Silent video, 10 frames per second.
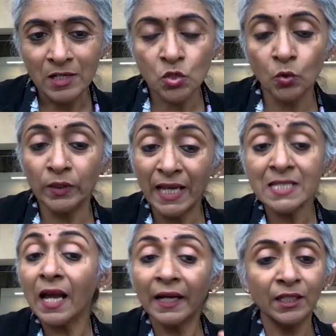So,
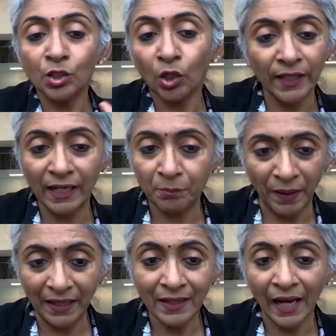yes, I did not get
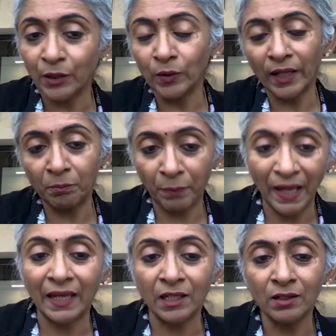paid. I don't get
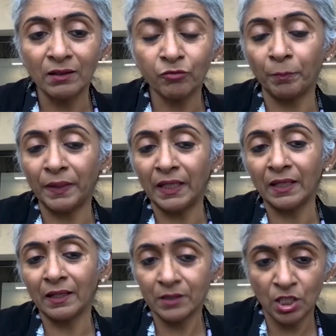paid for
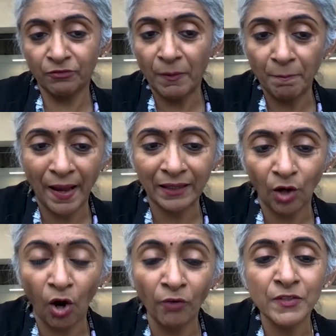being Chief Impact
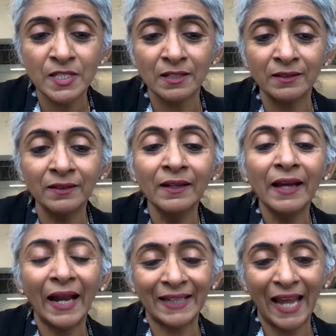Officer
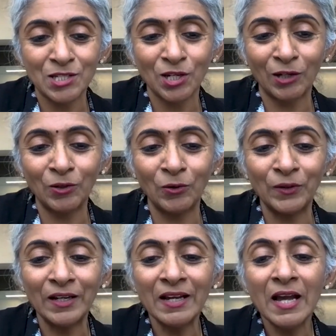at Hashtag
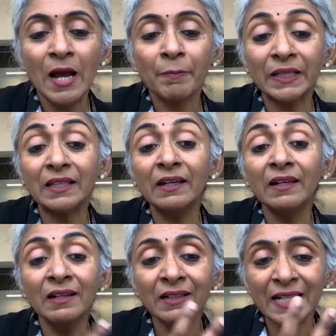Code. But the
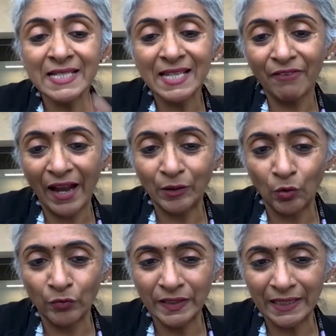learnings I've had
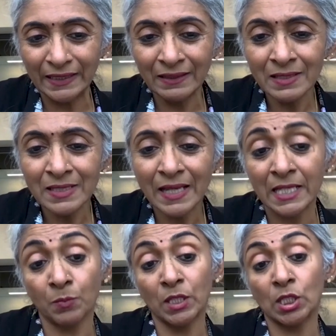over the years,
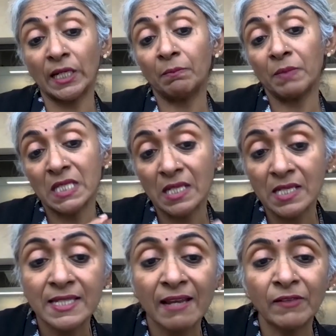especially in
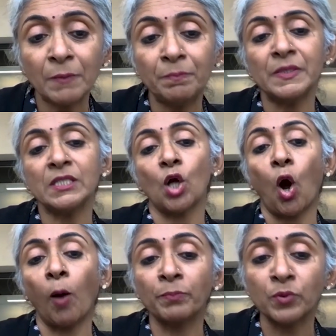business development,
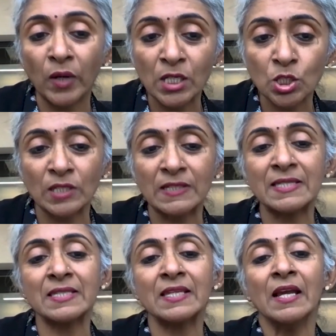
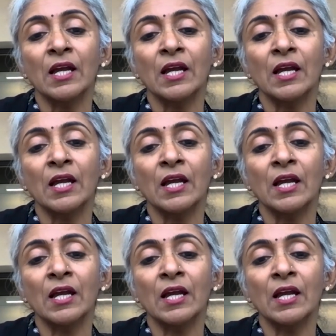operations,